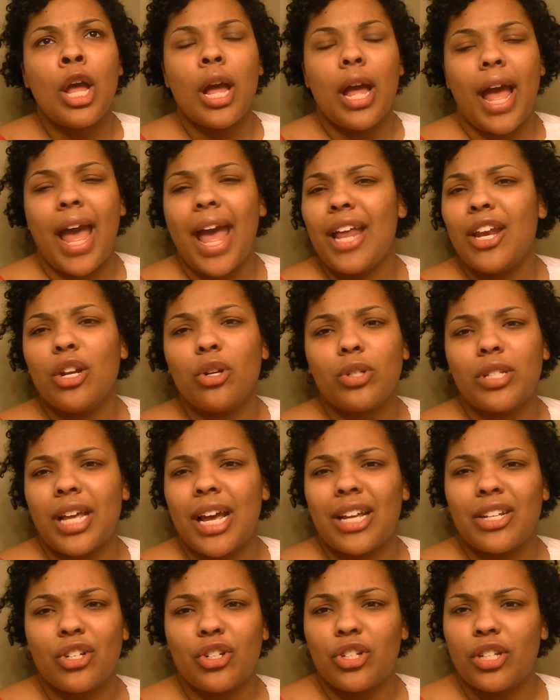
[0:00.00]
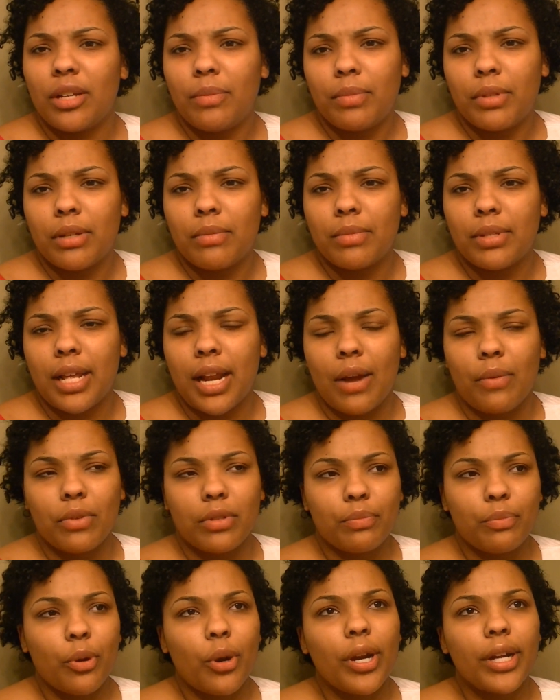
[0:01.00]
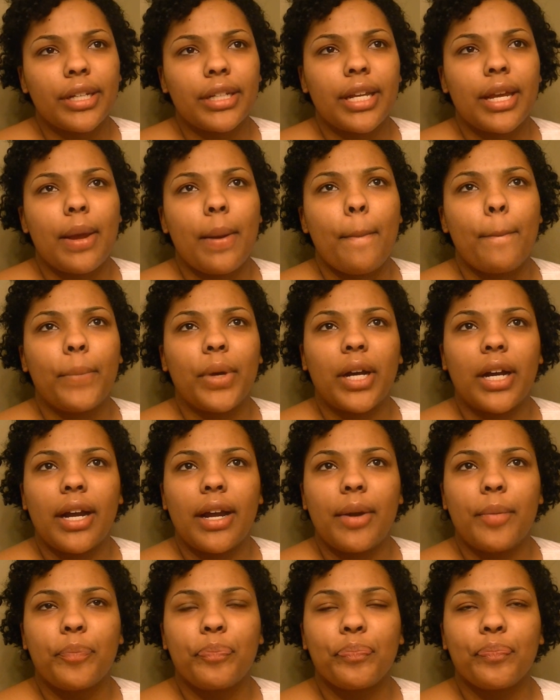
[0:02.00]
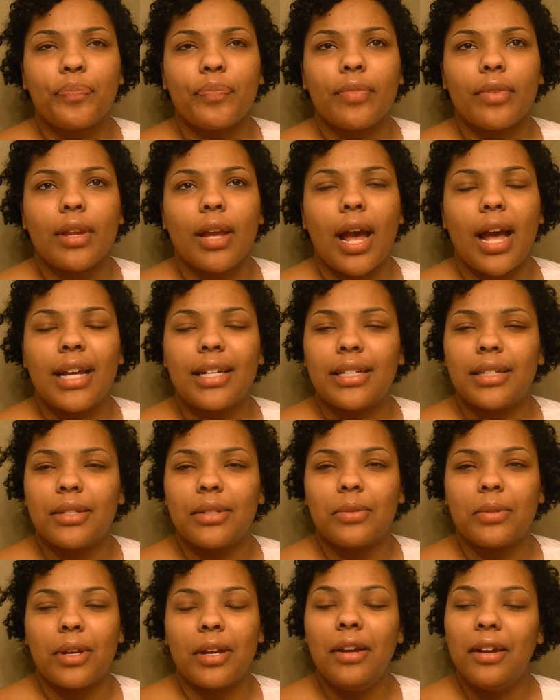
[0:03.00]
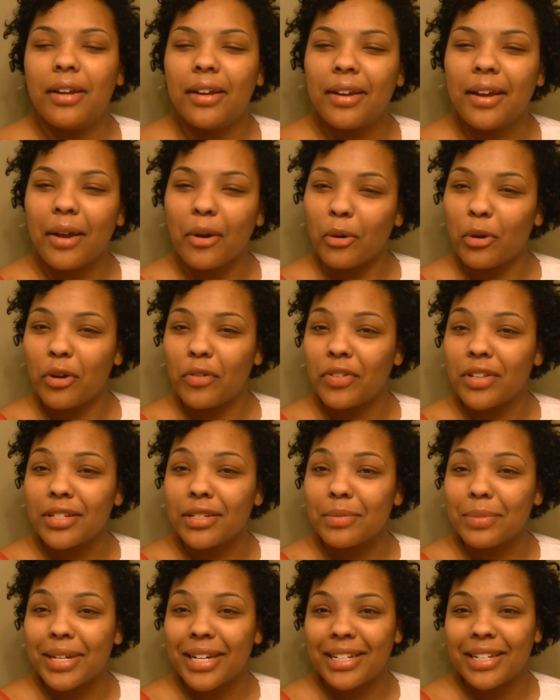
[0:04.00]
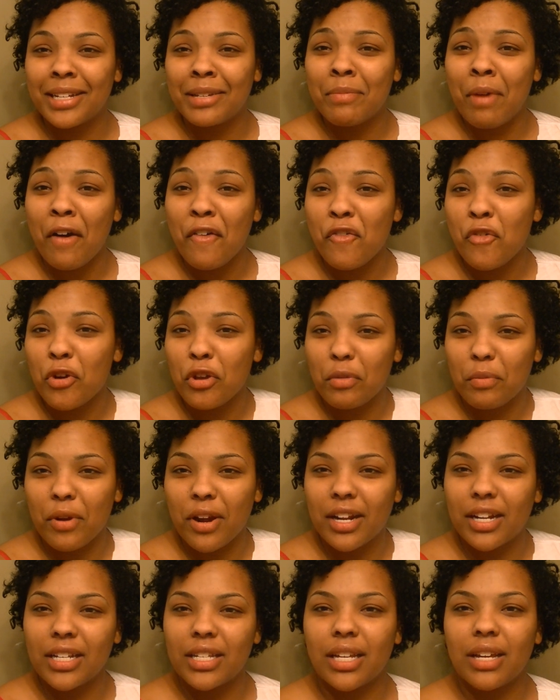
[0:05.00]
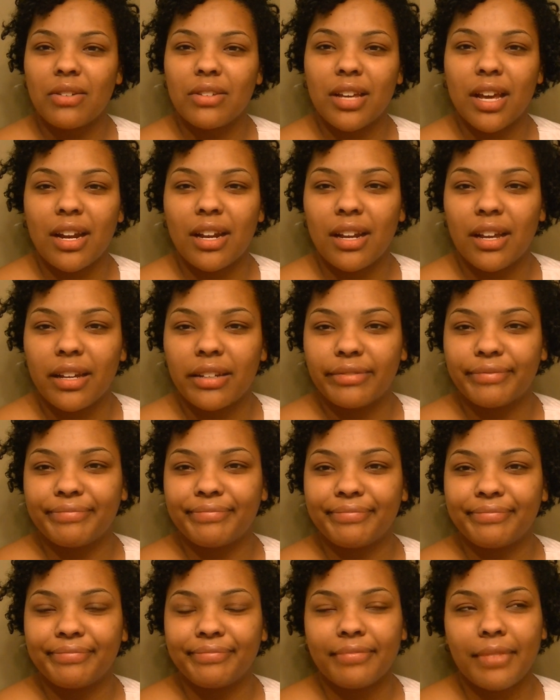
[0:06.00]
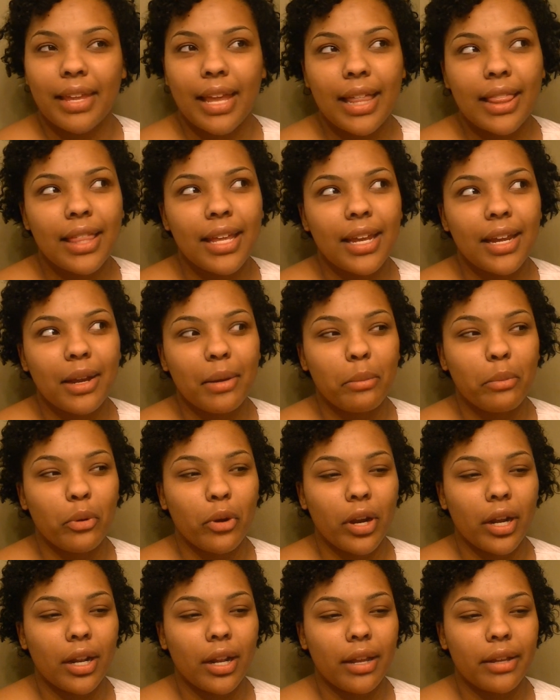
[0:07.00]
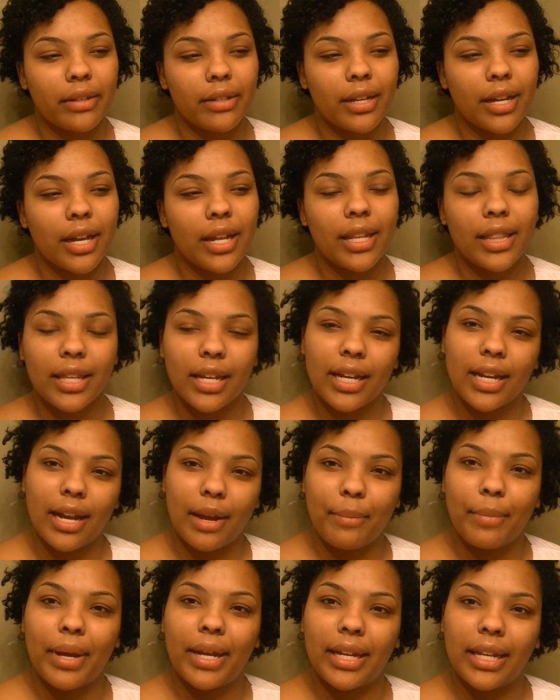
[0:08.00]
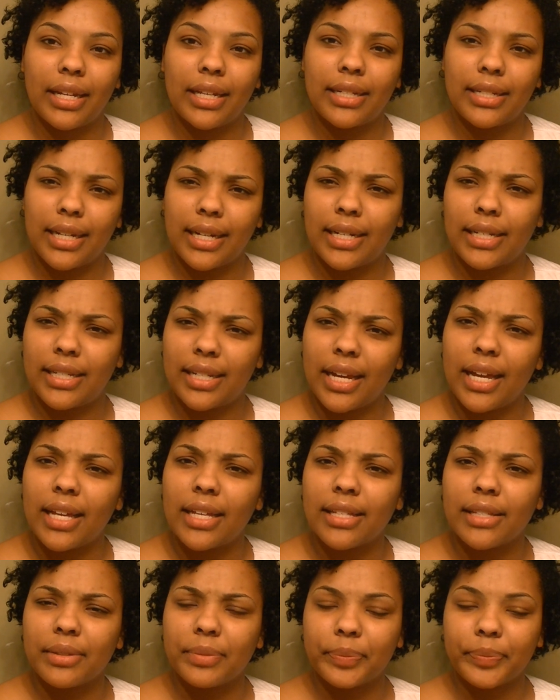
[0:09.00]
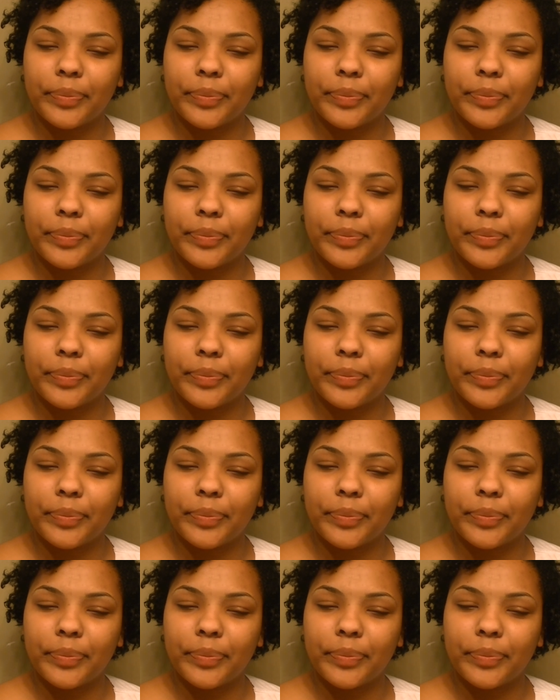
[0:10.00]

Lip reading: Had no signs or symptoms that I was pregnant, but I don't know if this is because it's my 4th pregnancy. I was kind of like, I think I'm pregnant. I think I might need to take a test.